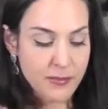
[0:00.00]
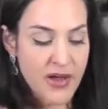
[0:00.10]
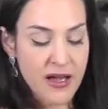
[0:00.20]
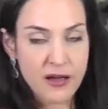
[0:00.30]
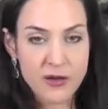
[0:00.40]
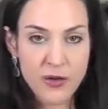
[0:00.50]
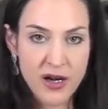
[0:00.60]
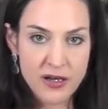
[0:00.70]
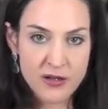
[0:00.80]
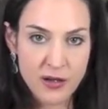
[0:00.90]
Back on
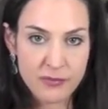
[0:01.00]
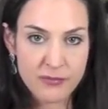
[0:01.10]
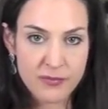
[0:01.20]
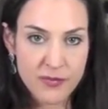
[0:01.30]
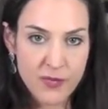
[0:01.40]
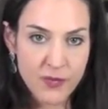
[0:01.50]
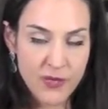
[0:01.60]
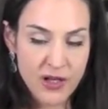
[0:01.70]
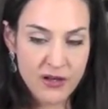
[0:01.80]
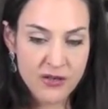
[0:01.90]
Crying Shop.
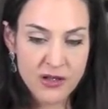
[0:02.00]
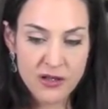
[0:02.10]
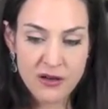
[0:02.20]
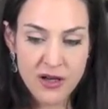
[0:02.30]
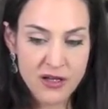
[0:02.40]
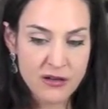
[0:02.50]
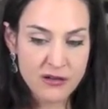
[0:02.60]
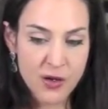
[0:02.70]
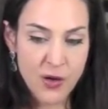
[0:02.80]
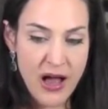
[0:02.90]
Even though I
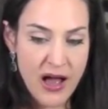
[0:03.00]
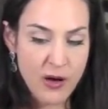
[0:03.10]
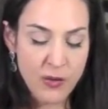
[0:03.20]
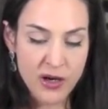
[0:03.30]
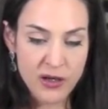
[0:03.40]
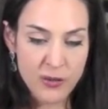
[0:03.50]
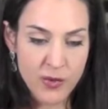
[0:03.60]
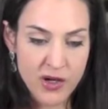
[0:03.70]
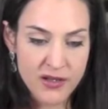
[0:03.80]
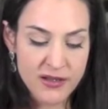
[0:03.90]
don't know how we're going to
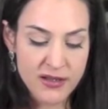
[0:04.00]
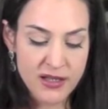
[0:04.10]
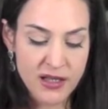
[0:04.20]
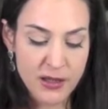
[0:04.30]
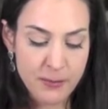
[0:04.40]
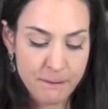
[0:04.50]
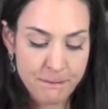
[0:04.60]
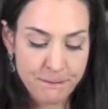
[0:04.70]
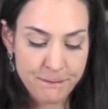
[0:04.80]
work as a team,